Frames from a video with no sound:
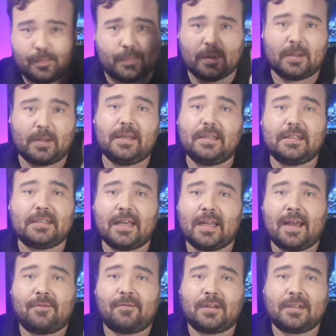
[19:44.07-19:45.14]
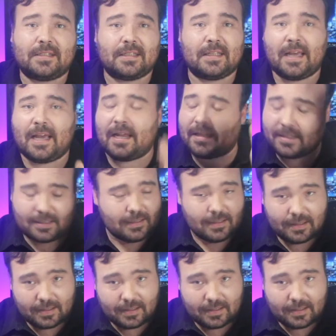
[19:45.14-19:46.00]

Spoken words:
Please get evidence of that